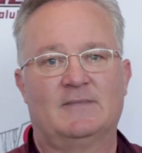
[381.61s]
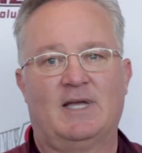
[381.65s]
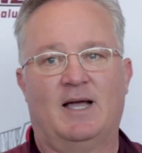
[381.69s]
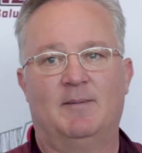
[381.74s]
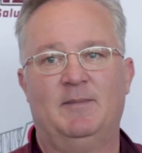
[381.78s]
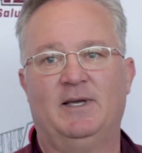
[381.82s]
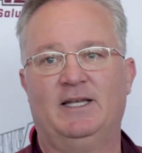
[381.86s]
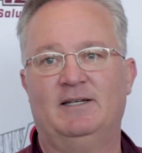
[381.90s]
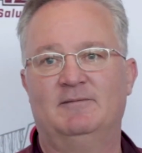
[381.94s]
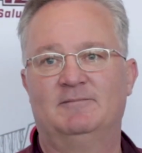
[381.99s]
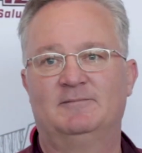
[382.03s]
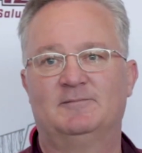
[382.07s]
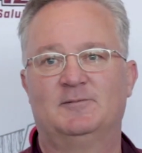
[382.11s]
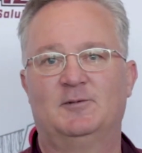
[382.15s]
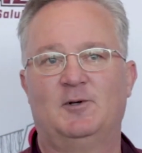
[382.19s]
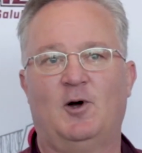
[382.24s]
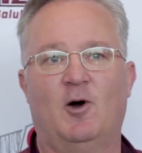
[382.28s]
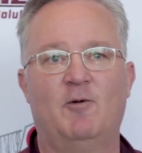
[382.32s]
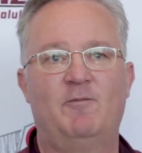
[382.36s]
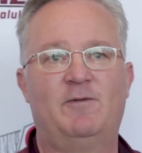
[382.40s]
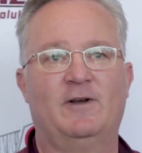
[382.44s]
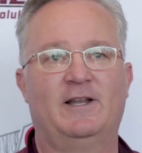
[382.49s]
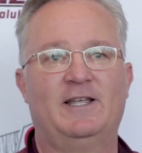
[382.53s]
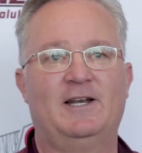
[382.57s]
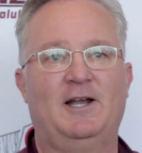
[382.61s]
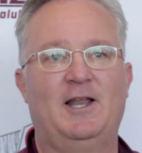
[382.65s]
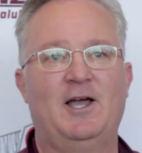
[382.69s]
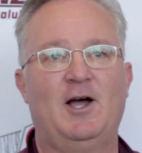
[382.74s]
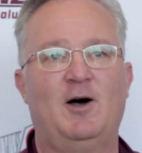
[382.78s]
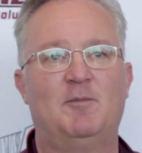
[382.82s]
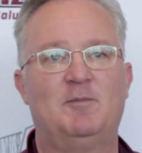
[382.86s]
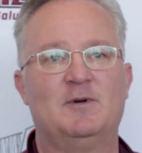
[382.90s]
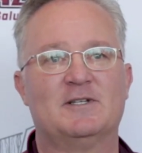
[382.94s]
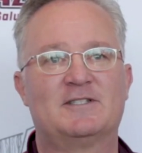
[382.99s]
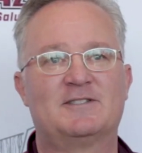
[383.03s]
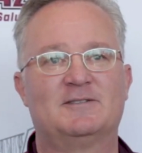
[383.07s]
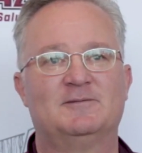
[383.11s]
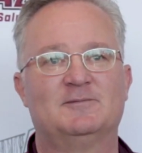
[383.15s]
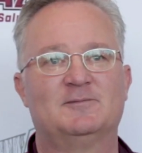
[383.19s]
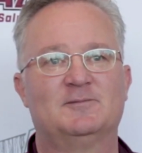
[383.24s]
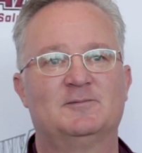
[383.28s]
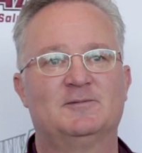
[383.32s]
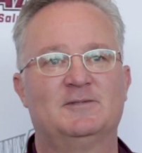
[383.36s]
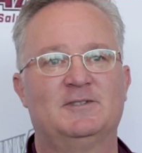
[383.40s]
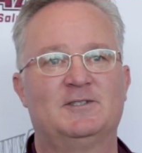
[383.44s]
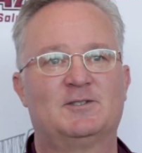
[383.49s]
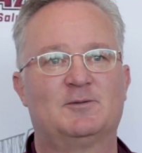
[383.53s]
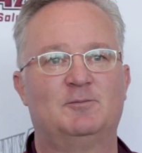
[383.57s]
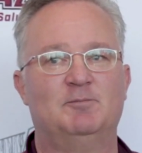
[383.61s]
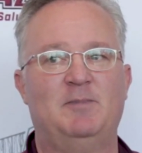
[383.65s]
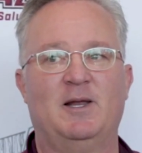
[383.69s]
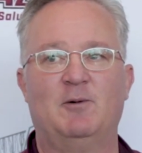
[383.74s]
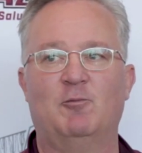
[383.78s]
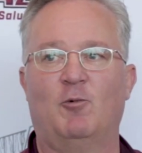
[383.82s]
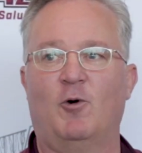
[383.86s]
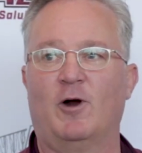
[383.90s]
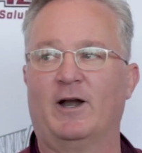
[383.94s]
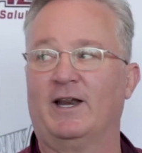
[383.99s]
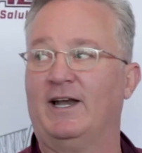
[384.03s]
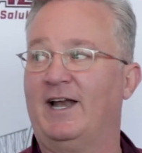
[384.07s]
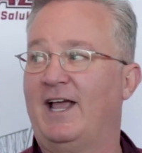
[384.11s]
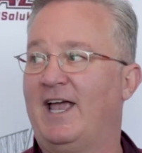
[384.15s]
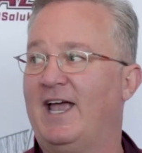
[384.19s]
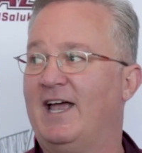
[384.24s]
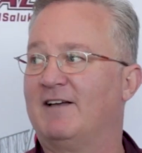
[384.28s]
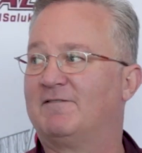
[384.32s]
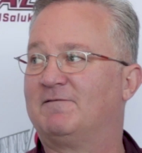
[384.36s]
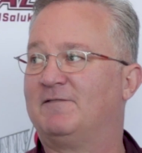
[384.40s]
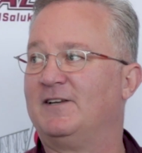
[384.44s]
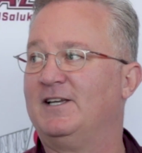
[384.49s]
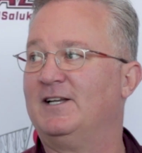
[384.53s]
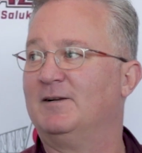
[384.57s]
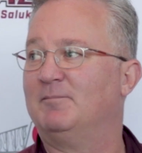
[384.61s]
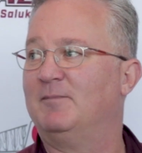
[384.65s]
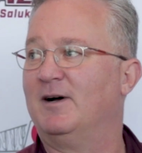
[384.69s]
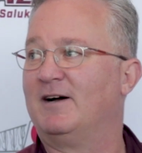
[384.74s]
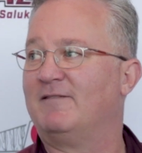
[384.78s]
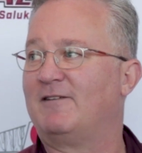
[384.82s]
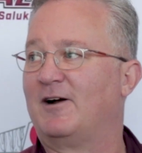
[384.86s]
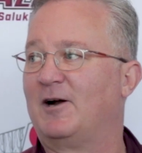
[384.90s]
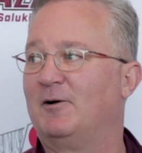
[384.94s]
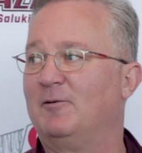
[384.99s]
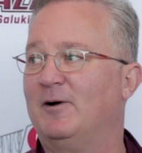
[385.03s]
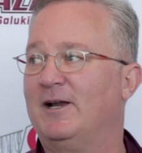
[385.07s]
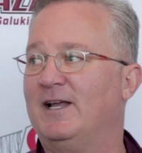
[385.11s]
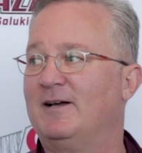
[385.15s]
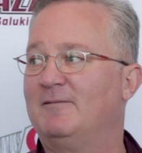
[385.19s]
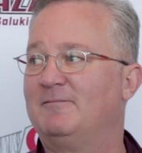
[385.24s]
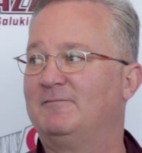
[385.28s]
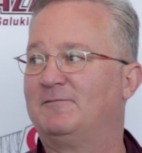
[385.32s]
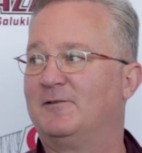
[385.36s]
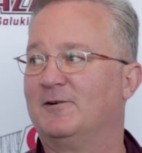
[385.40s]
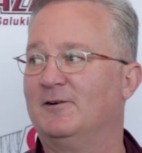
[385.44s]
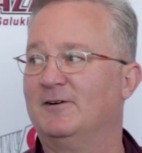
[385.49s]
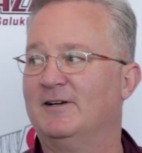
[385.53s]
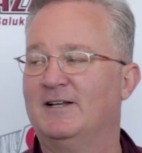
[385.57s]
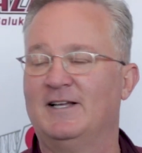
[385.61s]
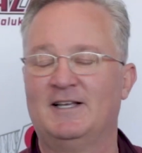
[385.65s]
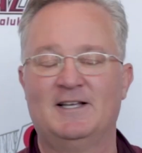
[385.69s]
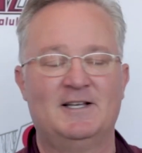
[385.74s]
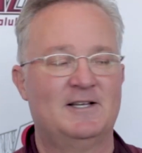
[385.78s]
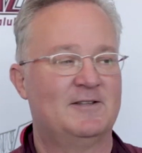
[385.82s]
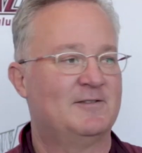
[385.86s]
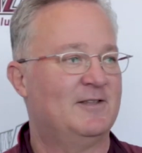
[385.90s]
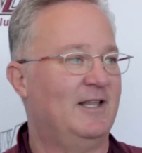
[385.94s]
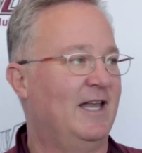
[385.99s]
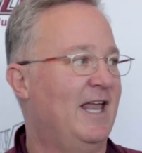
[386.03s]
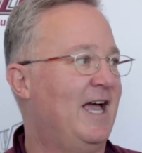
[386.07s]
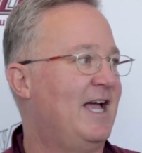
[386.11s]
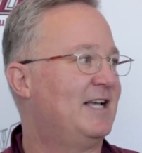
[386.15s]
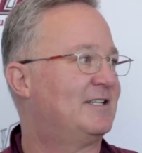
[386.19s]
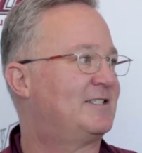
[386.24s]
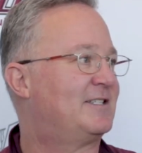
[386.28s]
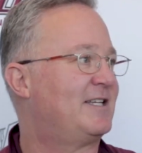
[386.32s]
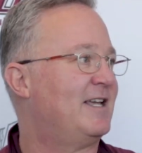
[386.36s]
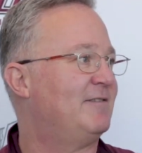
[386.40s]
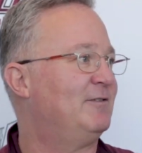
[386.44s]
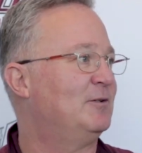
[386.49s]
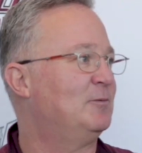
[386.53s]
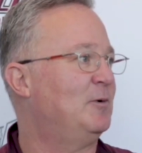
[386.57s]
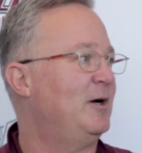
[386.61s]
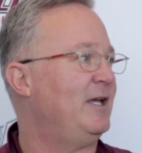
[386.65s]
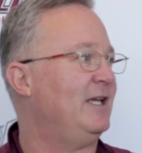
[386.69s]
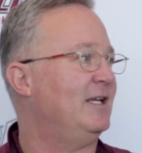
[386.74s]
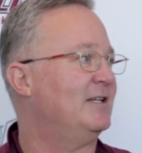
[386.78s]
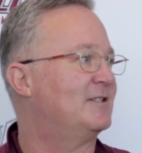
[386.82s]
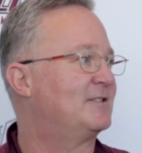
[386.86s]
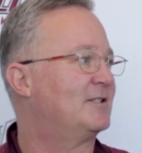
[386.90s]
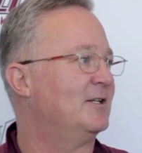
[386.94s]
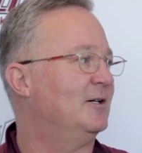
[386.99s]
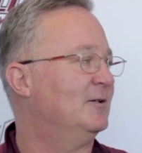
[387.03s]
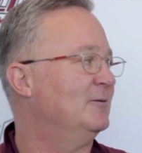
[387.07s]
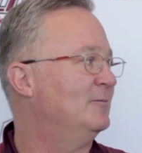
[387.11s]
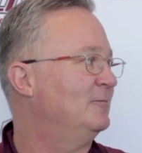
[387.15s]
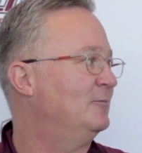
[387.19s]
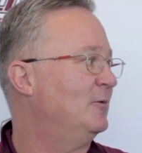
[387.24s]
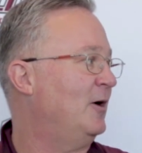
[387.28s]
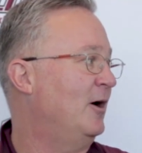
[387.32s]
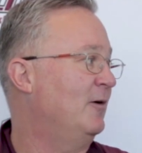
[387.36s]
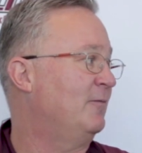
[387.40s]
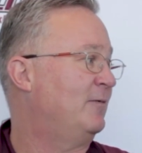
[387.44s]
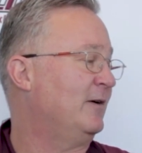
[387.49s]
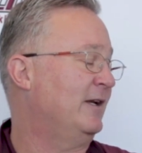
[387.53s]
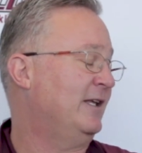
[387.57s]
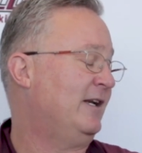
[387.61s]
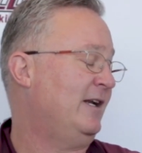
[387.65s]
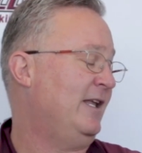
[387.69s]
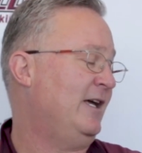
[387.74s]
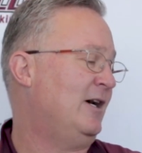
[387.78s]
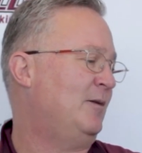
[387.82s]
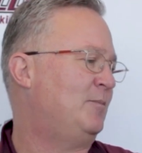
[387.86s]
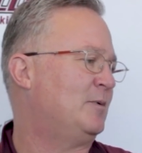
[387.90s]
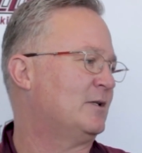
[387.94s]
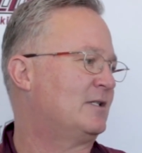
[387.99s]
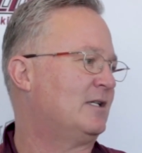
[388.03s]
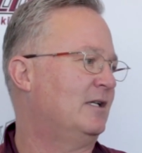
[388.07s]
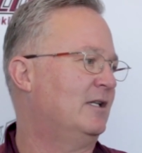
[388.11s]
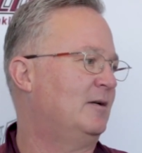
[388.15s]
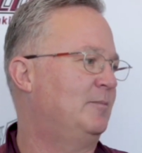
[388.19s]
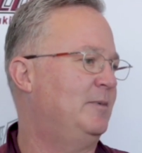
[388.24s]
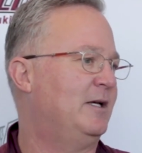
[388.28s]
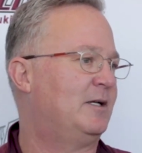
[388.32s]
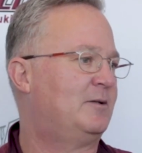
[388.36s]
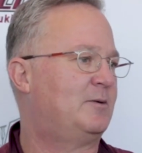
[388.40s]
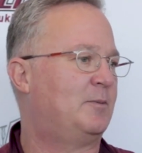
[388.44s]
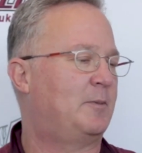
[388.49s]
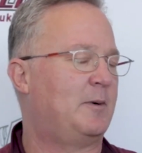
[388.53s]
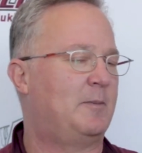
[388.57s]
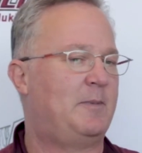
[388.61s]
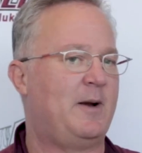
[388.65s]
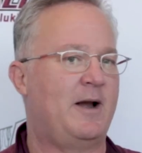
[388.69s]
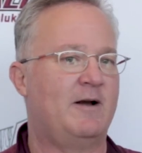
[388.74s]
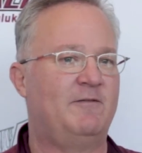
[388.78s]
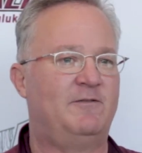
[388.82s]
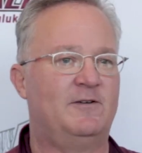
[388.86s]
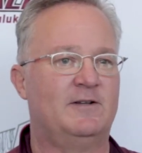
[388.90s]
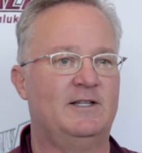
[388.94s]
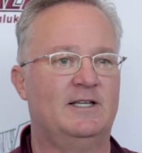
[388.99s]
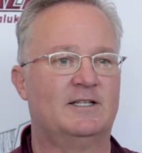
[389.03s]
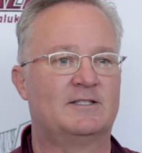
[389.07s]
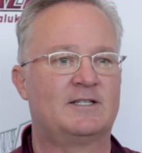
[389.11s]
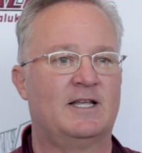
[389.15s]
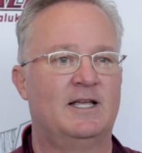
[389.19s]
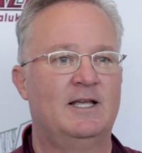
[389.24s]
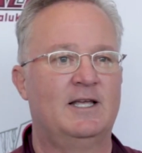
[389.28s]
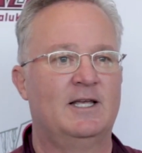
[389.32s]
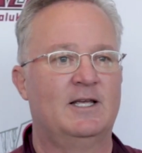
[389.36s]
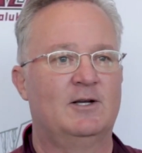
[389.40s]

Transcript: I mean, hopefully it'll help us. It's been 1.5 feet above our rim for the last 7 weeks, so hopefully it'll help us a little bit to prepare for this.